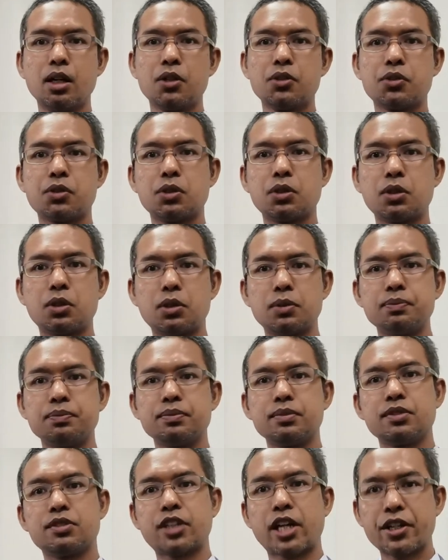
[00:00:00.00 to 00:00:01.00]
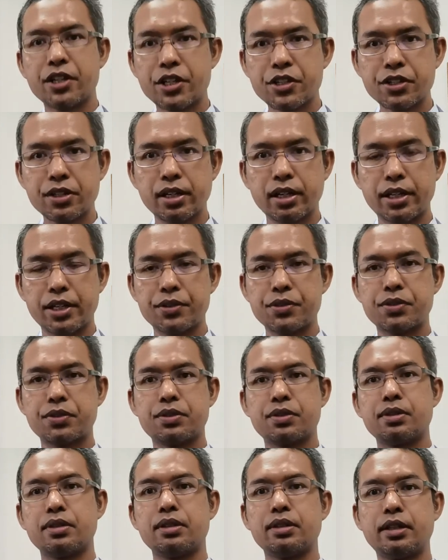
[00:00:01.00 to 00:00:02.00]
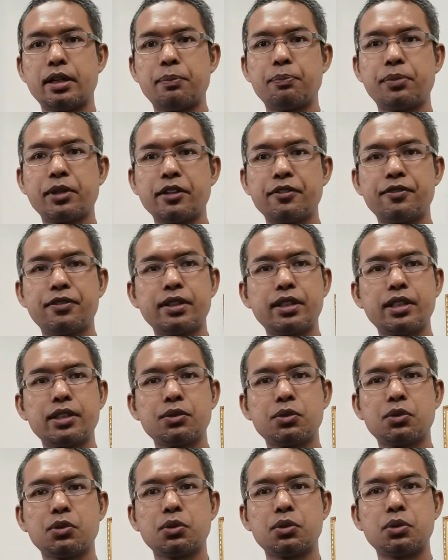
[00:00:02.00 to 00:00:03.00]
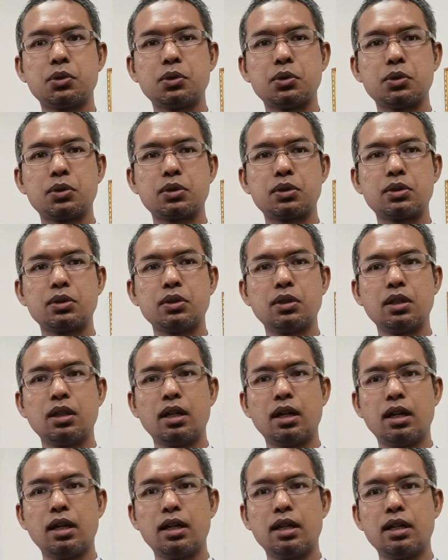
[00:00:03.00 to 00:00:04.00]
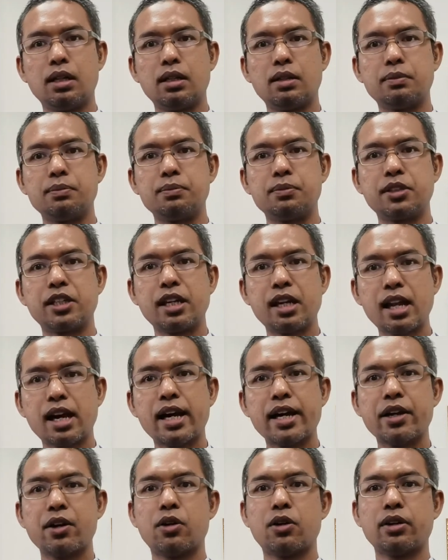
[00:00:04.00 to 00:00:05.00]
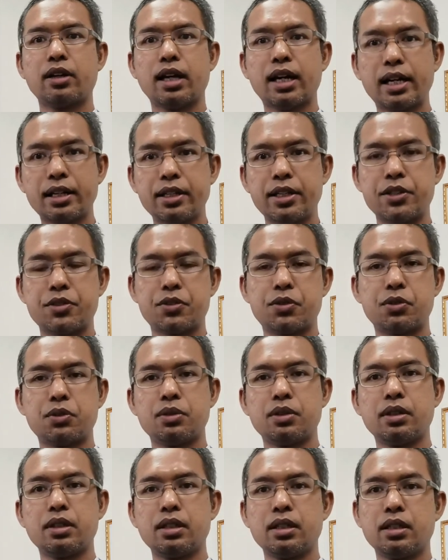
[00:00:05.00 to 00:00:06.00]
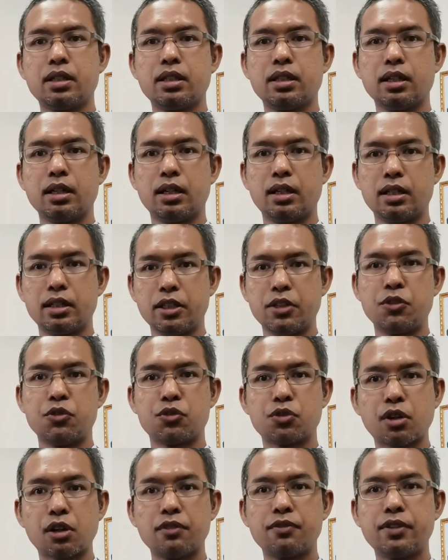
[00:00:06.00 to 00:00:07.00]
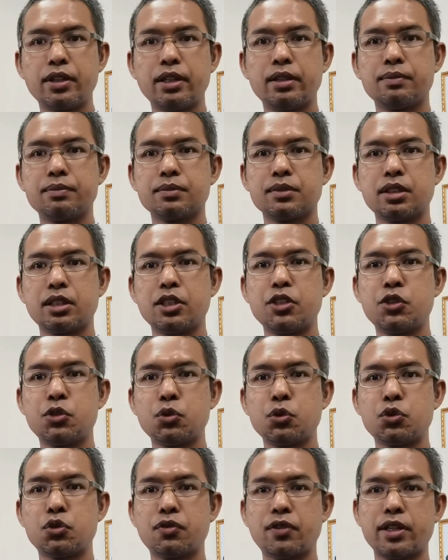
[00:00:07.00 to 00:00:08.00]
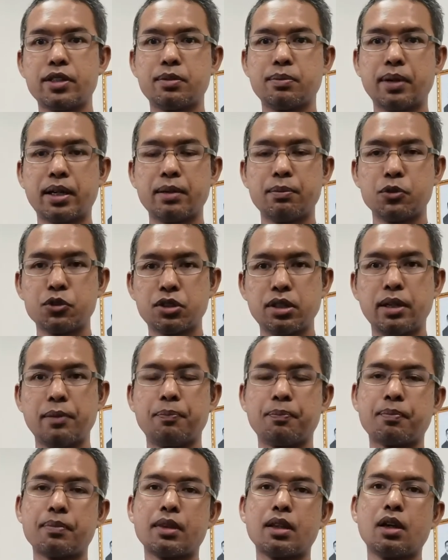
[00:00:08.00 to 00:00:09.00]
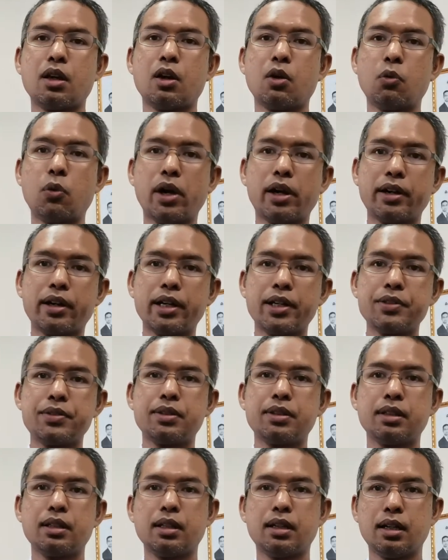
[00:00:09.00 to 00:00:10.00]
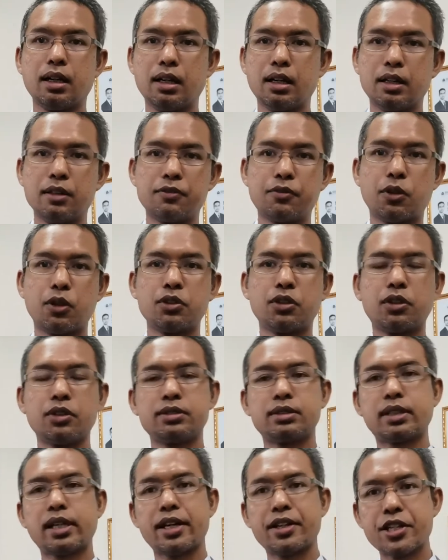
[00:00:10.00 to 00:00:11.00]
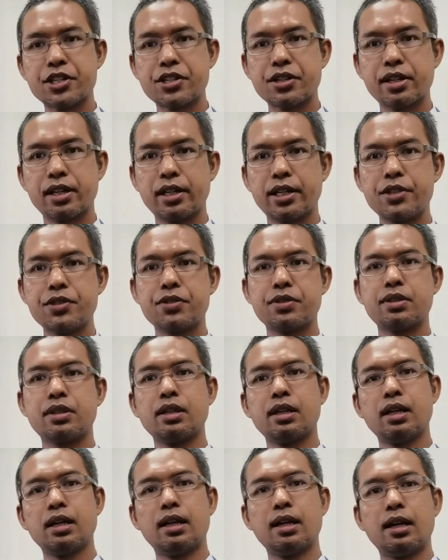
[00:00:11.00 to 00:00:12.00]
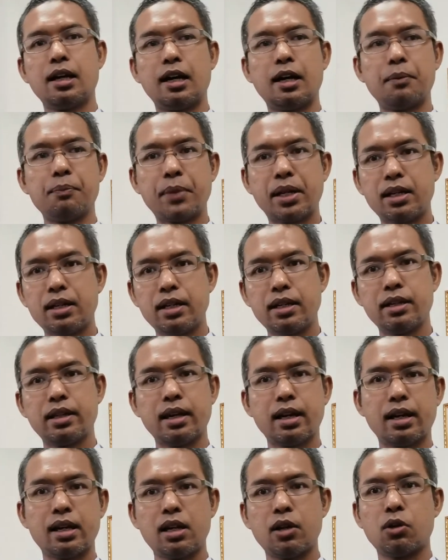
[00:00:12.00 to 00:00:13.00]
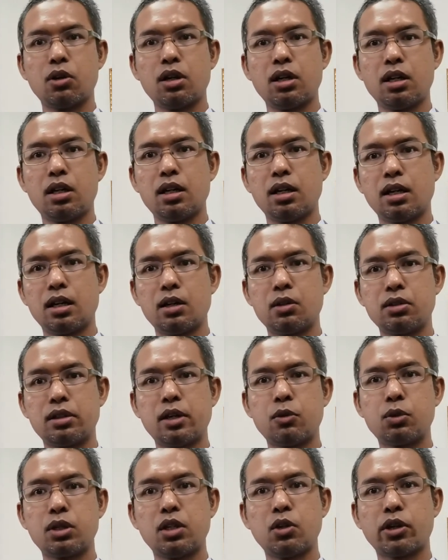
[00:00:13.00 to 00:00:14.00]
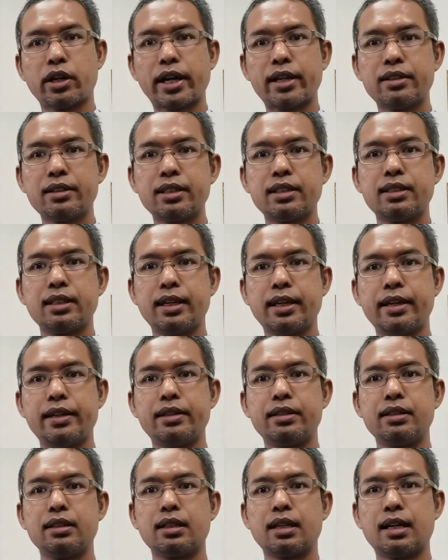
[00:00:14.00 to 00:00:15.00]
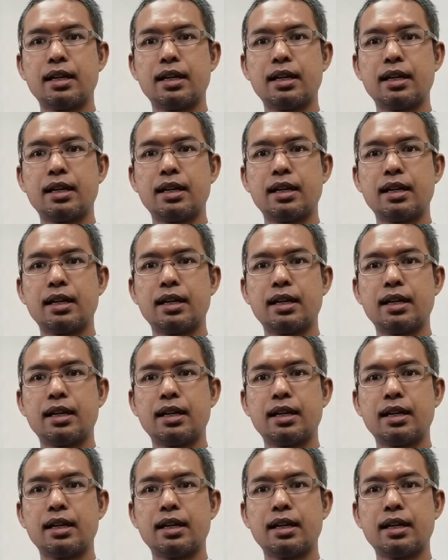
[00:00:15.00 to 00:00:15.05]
So traditionalists, they prefer to rely on hadith in solving issues faced by Muslim, whereas for the traditionalists, mainly they were located in